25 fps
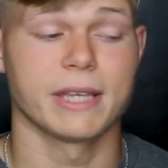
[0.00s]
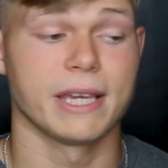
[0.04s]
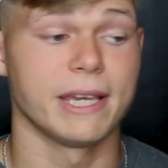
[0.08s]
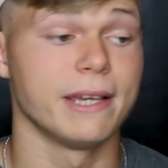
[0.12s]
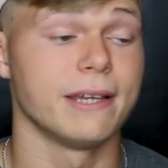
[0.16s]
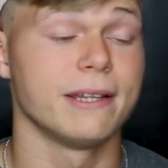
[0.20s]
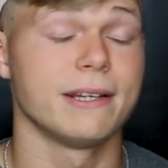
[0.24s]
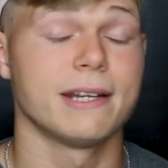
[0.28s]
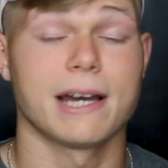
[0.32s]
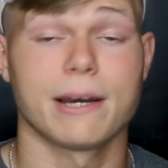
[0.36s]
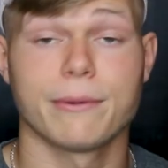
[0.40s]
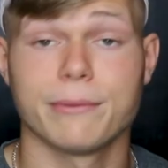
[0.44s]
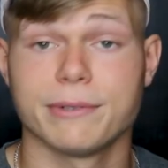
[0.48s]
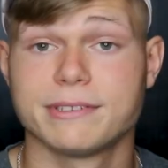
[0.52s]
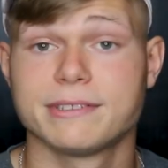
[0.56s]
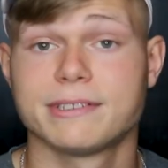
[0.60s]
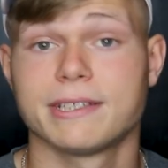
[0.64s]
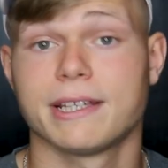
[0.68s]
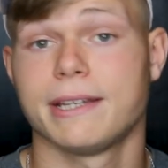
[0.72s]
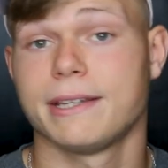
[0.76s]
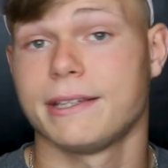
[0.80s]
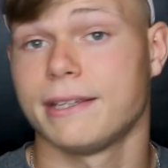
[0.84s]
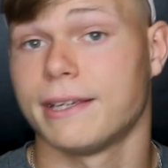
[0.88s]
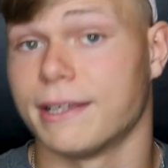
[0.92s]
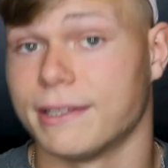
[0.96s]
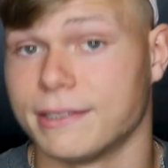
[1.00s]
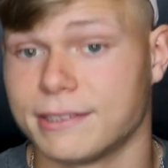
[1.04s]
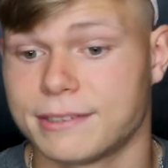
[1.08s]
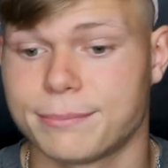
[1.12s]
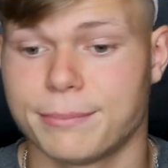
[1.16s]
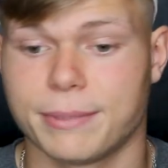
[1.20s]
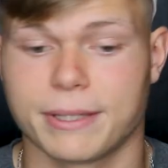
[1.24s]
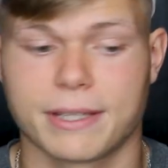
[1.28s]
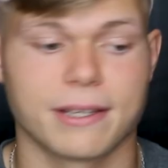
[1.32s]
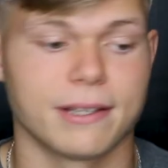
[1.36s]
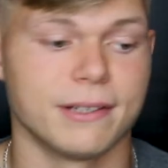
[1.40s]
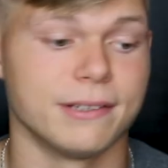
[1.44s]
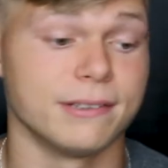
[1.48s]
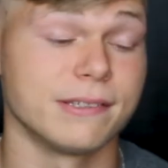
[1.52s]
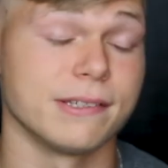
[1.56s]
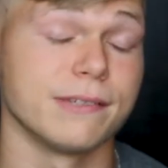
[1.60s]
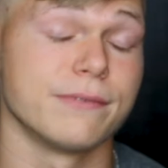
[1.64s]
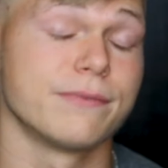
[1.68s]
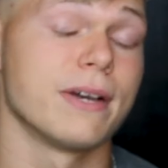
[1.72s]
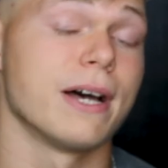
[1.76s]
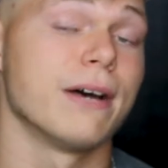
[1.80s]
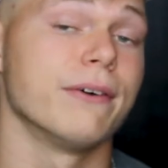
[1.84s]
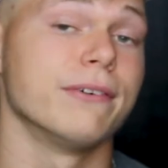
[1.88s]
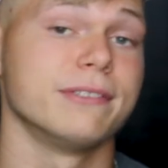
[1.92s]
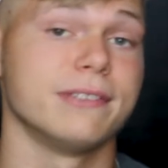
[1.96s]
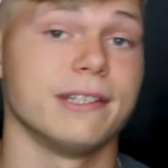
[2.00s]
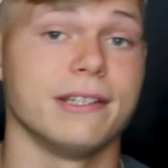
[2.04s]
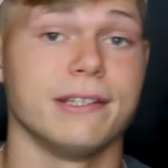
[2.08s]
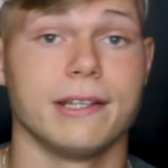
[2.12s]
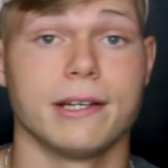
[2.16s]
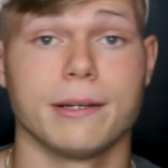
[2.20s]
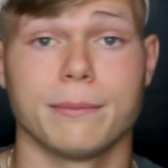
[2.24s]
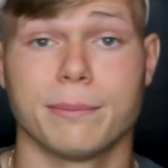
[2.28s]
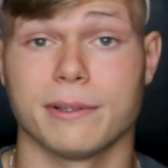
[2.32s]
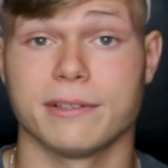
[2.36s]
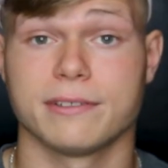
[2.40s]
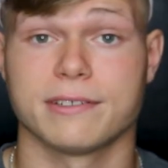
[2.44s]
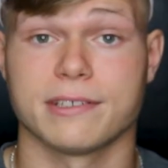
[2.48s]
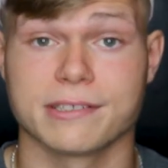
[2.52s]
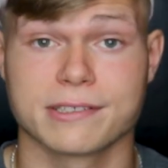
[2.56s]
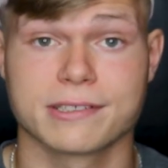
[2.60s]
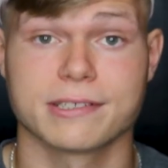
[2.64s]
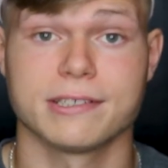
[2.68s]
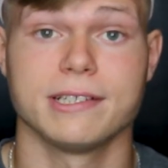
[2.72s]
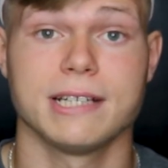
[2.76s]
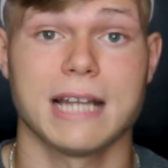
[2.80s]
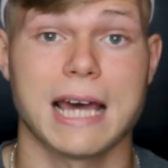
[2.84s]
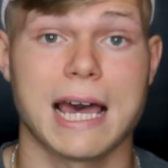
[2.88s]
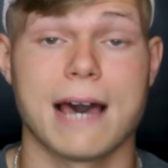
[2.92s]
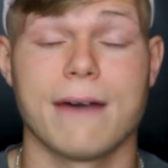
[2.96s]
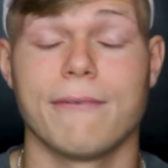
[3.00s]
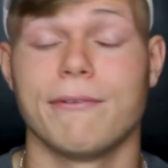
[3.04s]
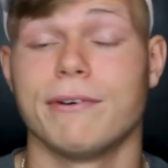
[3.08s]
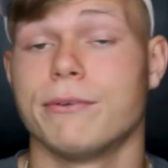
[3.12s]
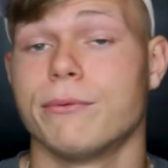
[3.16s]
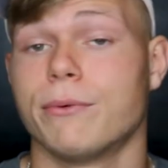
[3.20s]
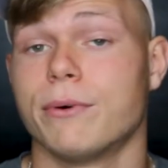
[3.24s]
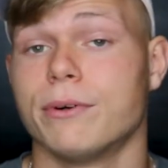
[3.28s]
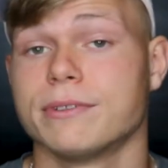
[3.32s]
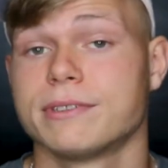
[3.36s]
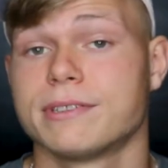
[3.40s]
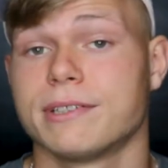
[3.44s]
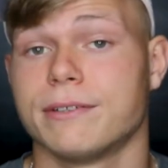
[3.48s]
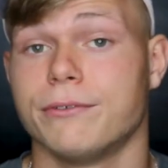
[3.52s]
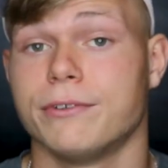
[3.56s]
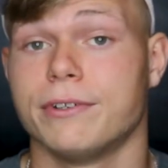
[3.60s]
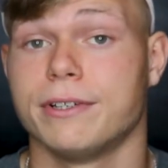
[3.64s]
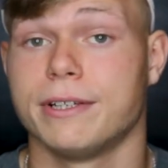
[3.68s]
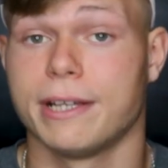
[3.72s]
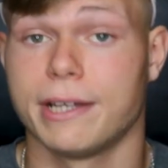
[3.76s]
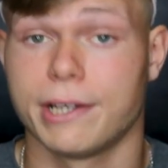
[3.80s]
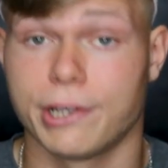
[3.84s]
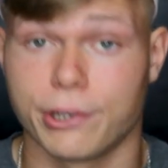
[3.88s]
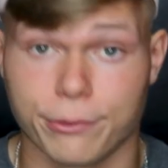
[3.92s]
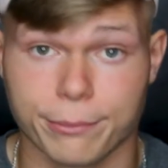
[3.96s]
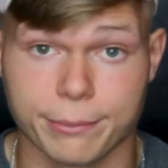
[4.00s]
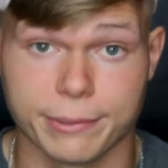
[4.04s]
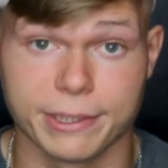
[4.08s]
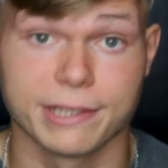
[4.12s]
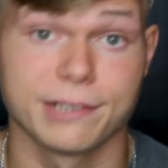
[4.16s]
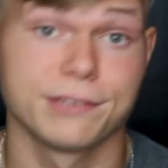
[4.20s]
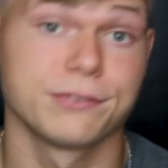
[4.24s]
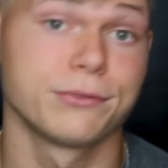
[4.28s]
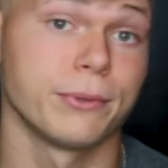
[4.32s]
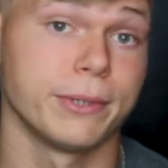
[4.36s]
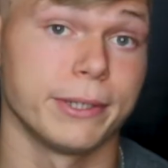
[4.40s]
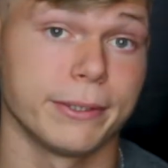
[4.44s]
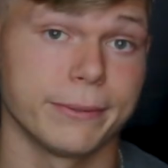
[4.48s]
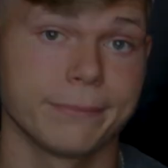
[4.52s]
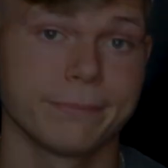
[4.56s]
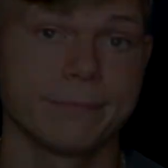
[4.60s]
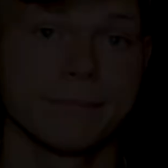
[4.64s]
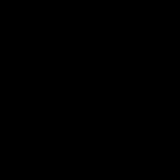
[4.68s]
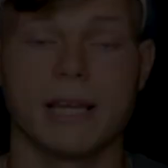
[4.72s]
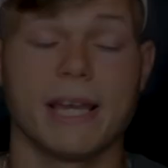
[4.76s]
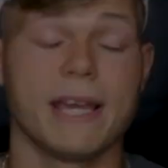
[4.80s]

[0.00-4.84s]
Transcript: And I would say yes, because if I was in their position, I would want someone to help me as well.